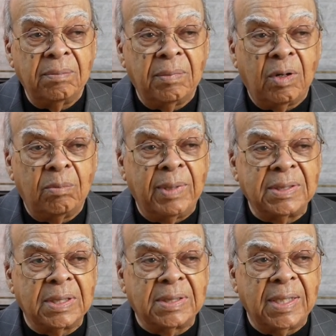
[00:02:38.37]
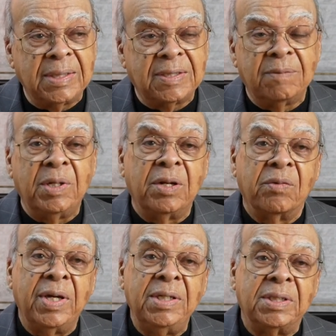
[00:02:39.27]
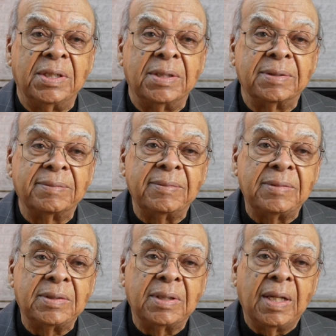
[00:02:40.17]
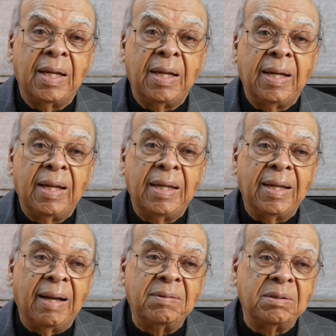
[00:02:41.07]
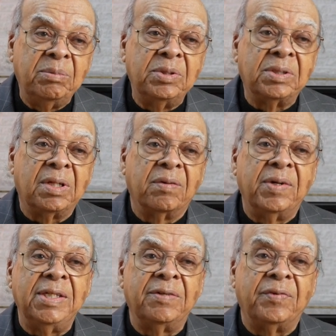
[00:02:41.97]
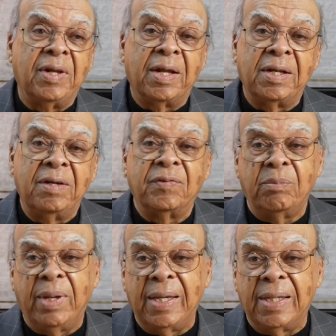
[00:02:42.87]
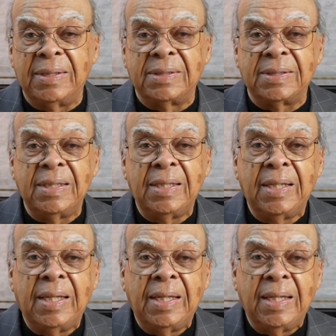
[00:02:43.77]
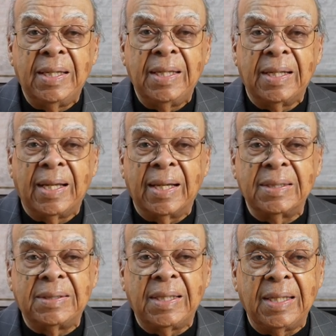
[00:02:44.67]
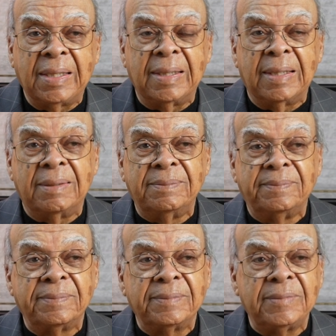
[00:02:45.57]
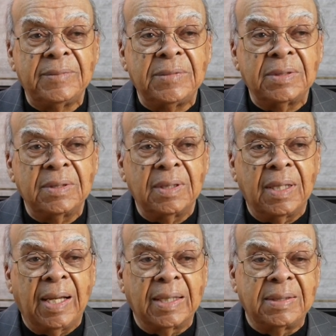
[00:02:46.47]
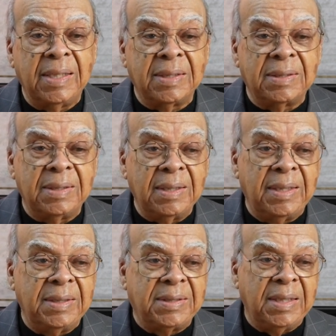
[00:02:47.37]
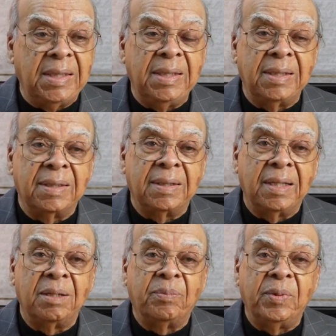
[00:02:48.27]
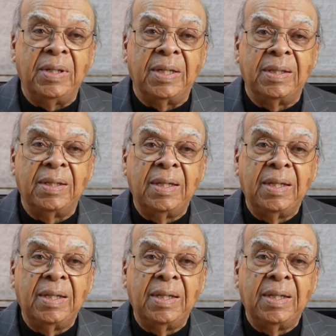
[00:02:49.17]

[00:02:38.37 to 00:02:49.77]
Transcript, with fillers: all my success has been arranging. Hmm. Yeah, I was a musical arranger for a lot of different bands. And I could take, um, I could take any CD or uh, LP and,